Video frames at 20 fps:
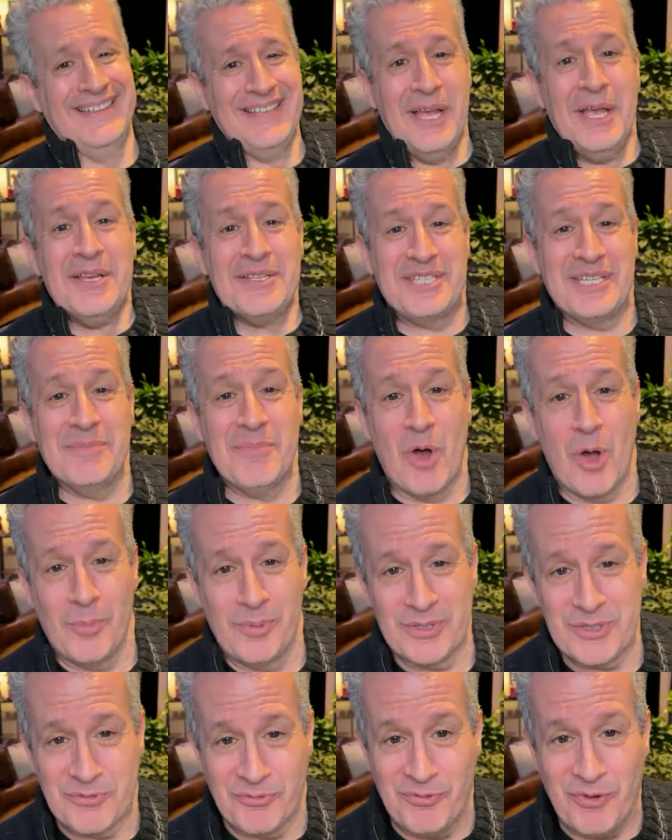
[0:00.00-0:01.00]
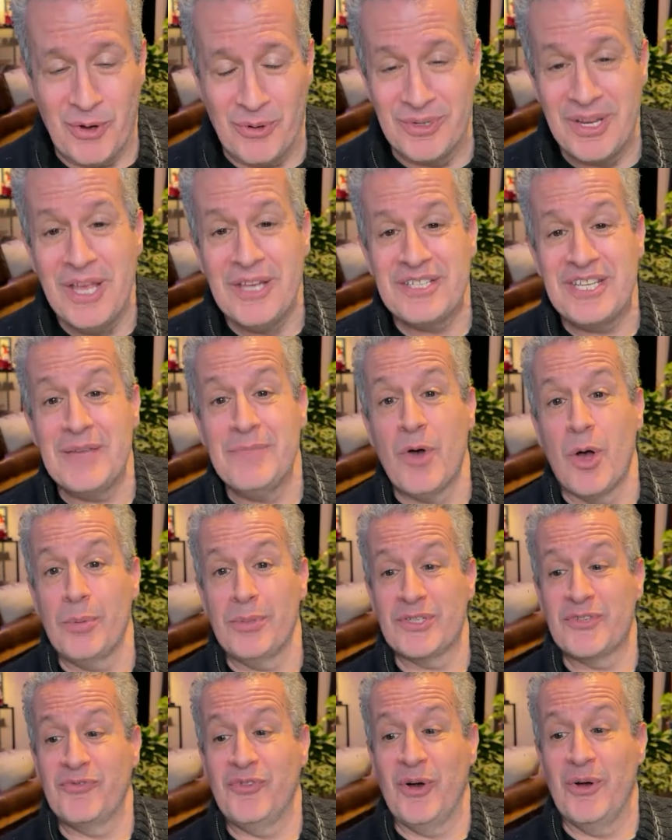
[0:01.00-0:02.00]
T-Mobile's phone
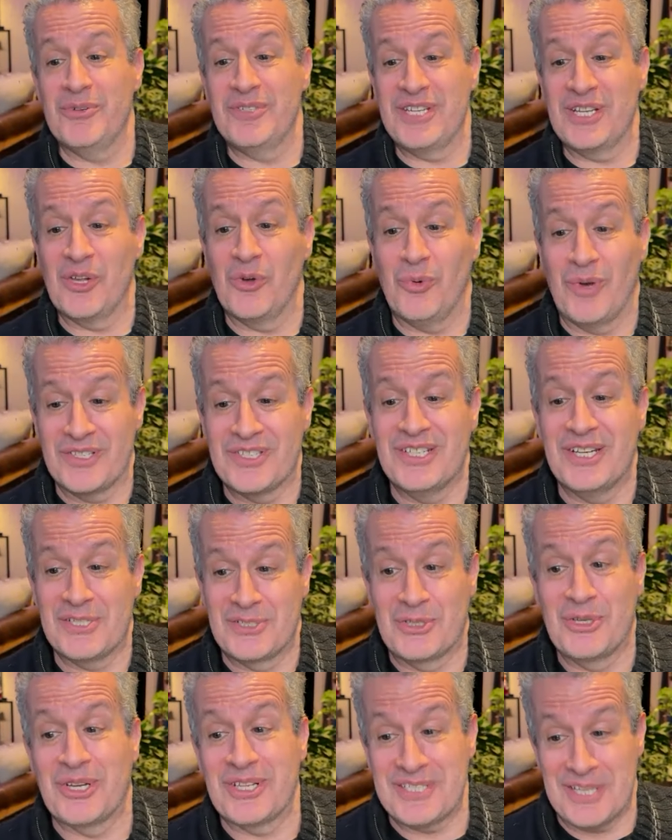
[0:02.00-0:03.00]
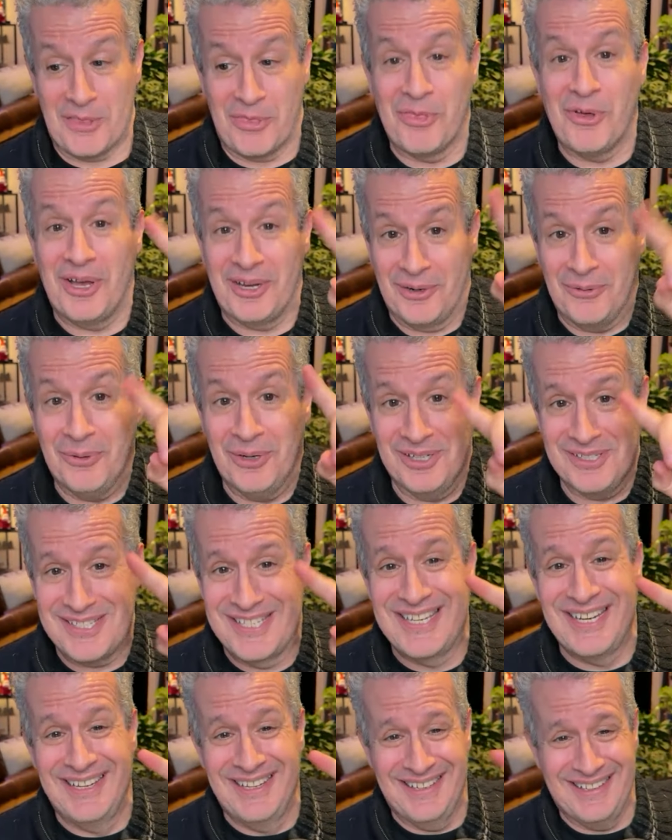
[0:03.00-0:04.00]
deal wasn't as good as I thought it was.
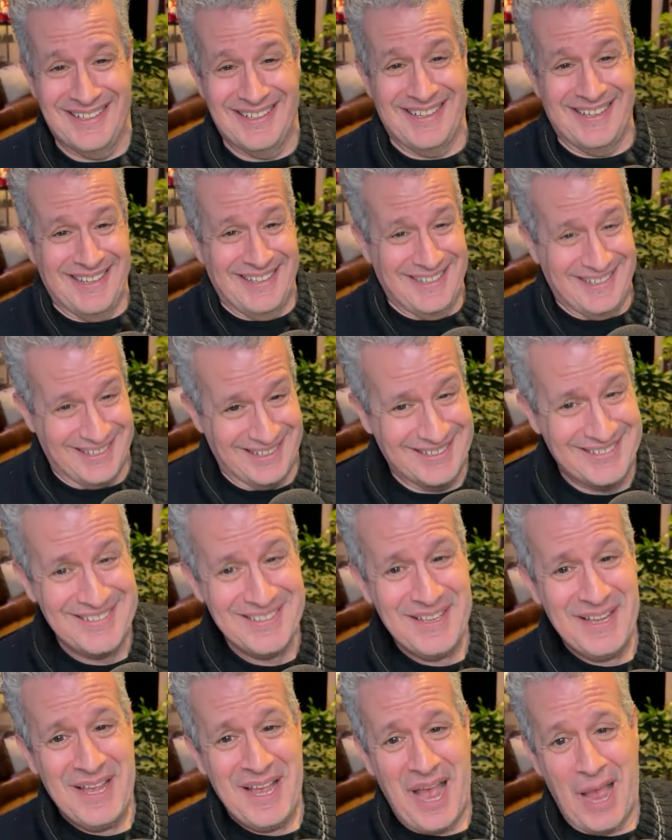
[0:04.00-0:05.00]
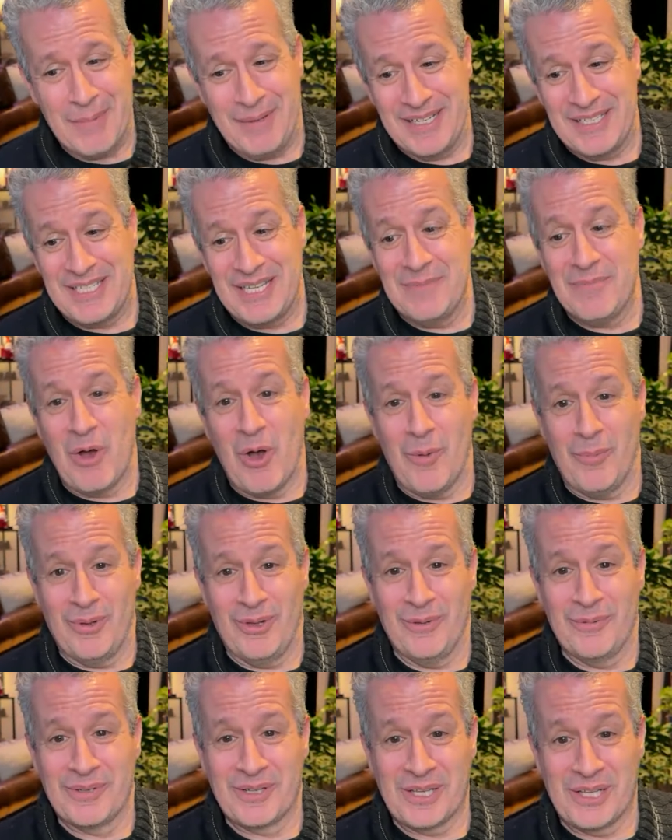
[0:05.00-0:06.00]
I mean,
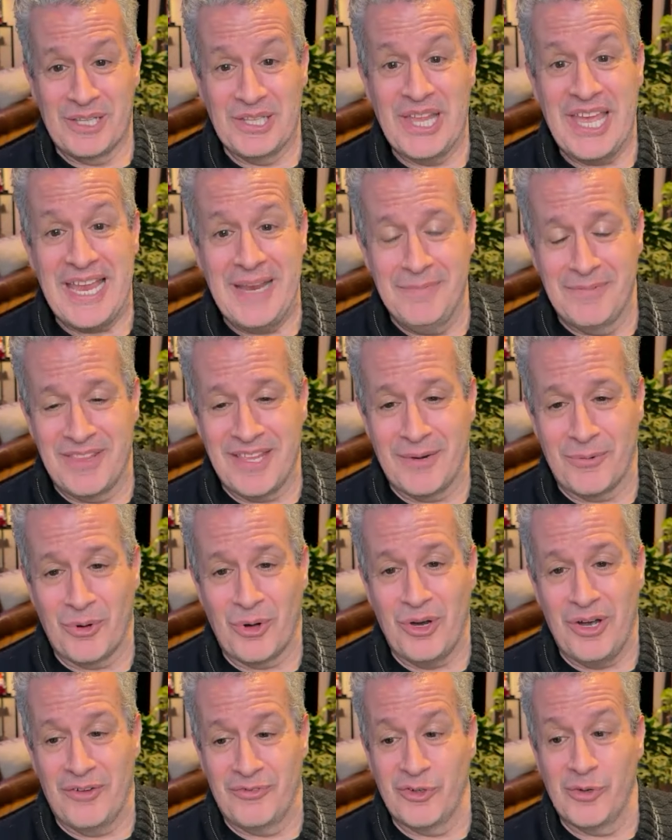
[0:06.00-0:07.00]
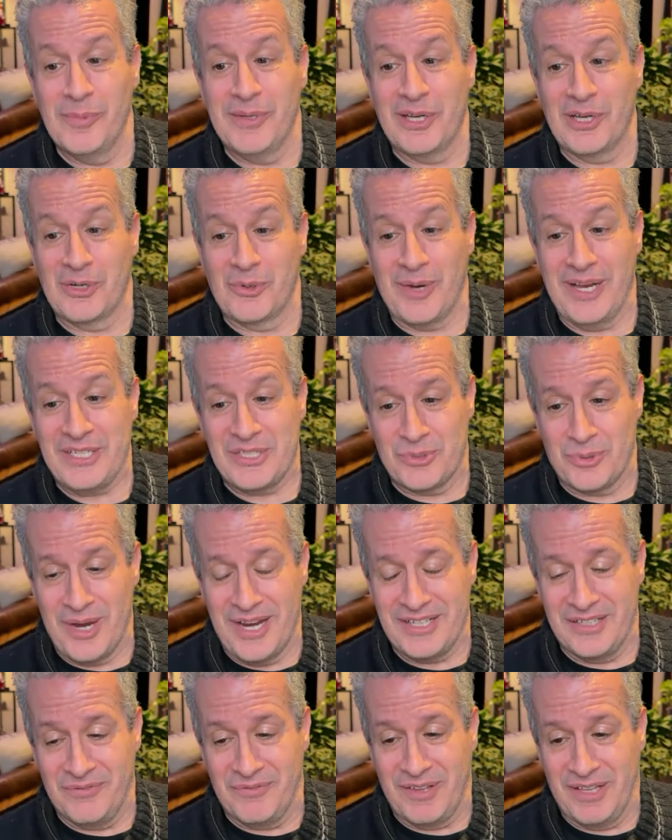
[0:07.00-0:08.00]
T-Mobile claimed they were offering me a great
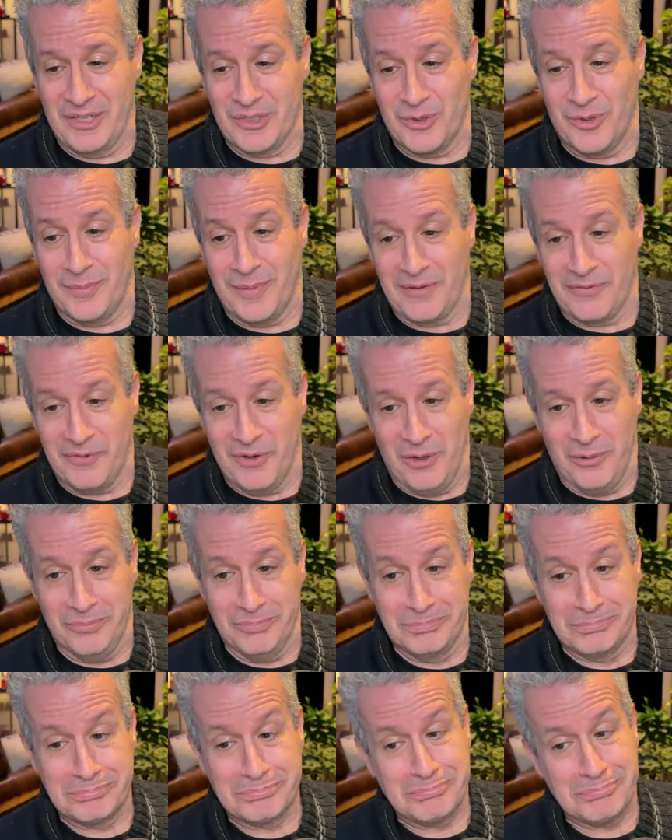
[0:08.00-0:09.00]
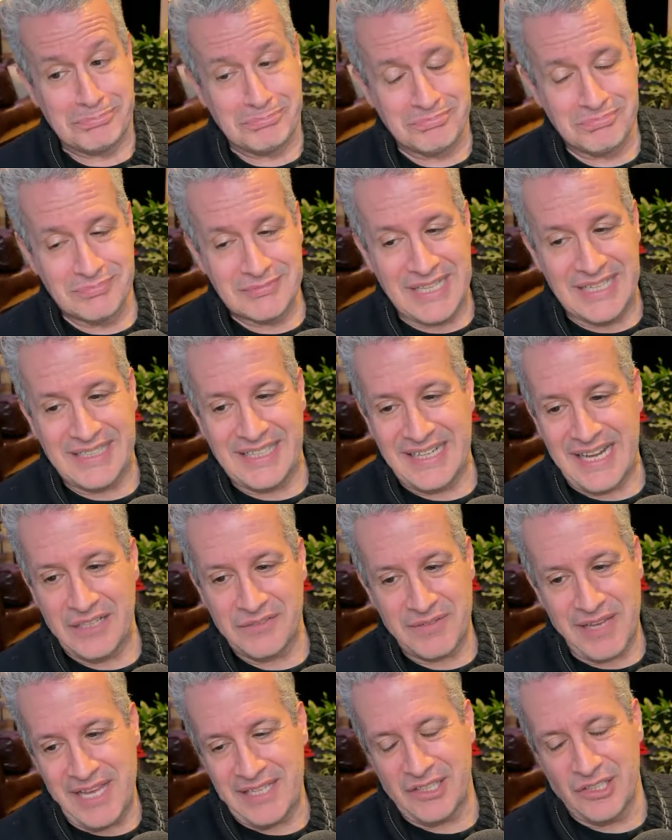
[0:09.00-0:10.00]
trade-in value on my phone. Again,
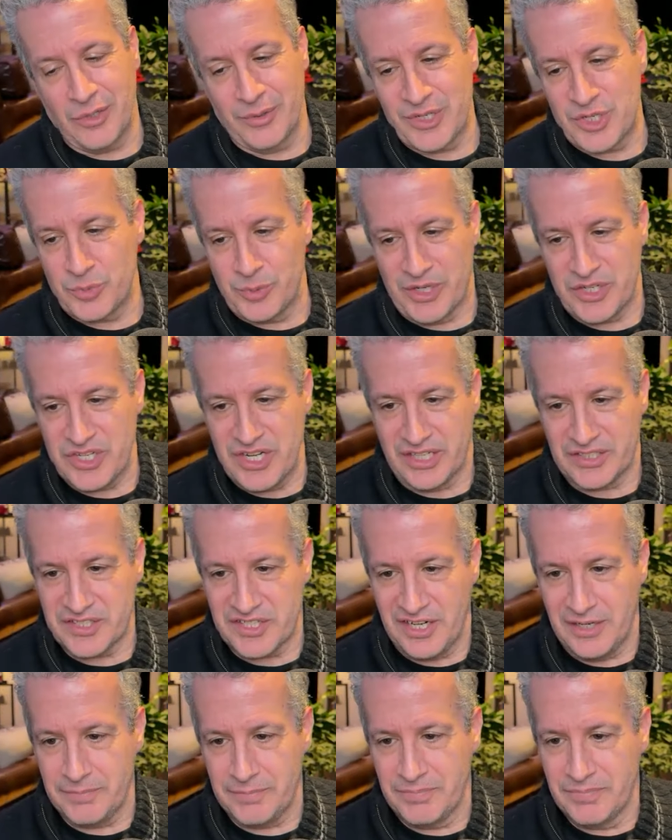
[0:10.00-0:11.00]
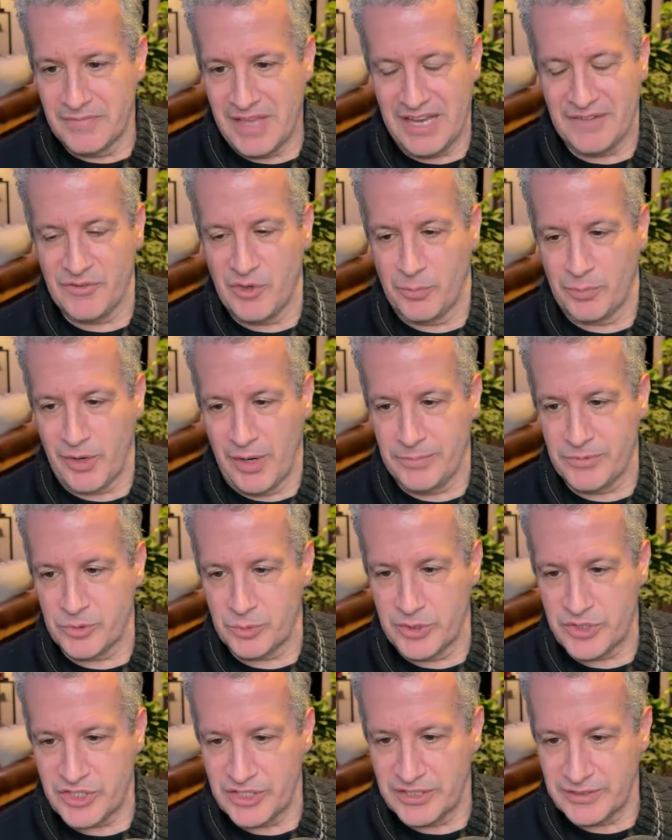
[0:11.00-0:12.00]
I can always switch next time. I have no problem
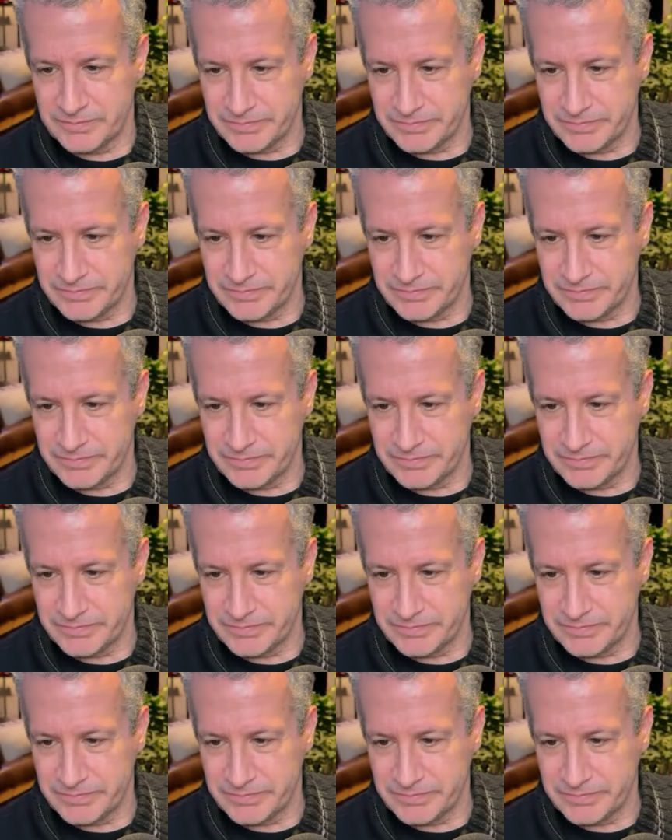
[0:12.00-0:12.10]
switching.